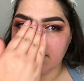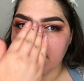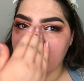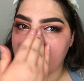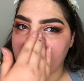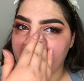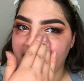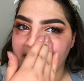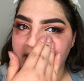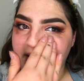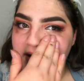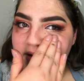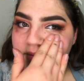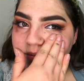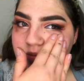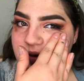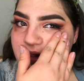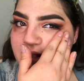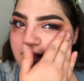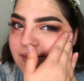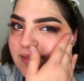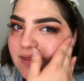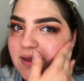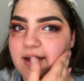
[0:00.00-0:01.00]
I've been
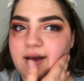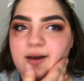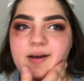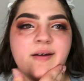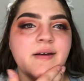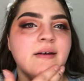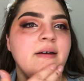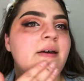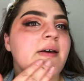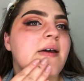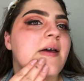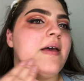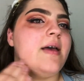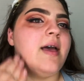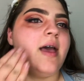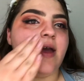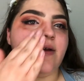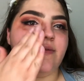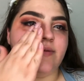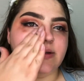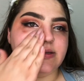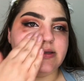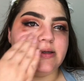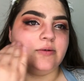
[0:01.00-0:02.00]
applying that
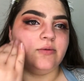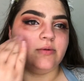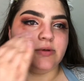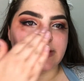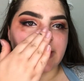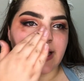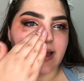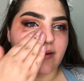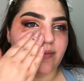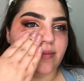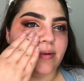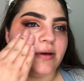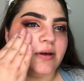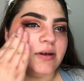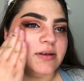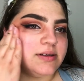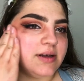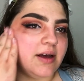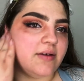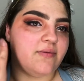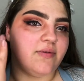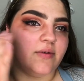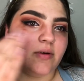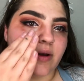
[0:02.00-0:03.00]
every single day because
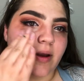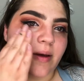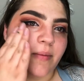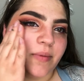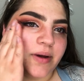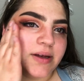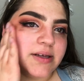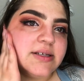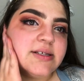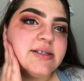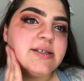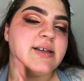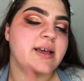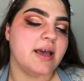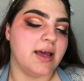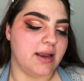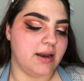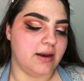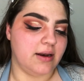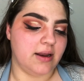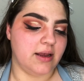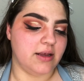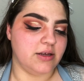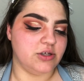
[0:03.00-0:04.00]
I feel like my
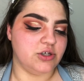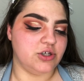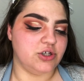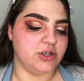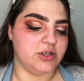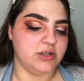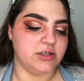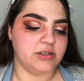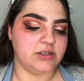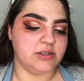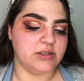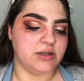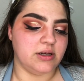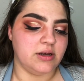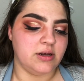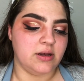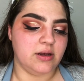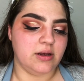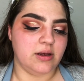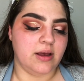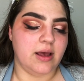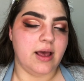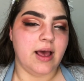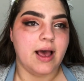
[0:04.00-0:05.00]
skin
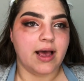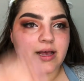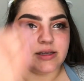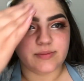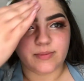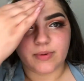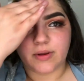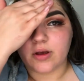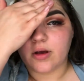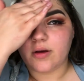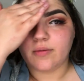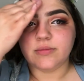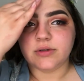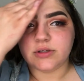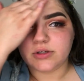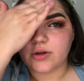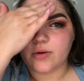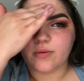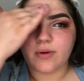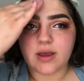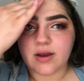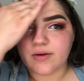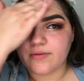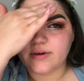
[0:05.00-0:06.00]
has become
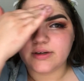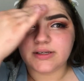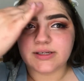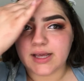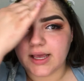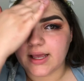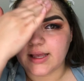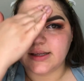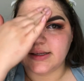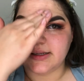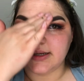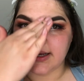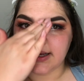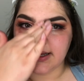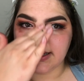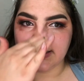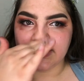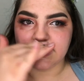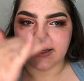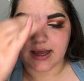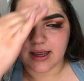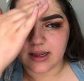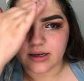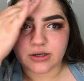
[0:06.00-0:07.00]
so
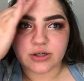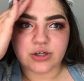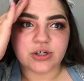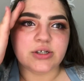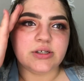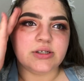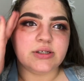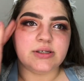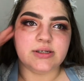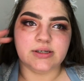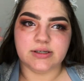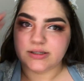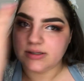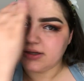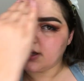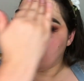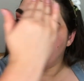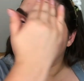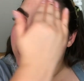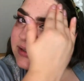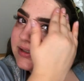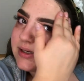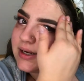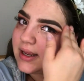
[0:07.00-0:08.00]
irritated and just
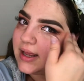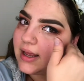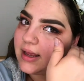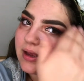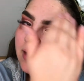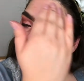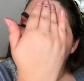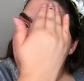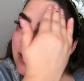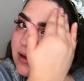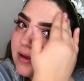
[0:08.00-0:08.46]
disgusting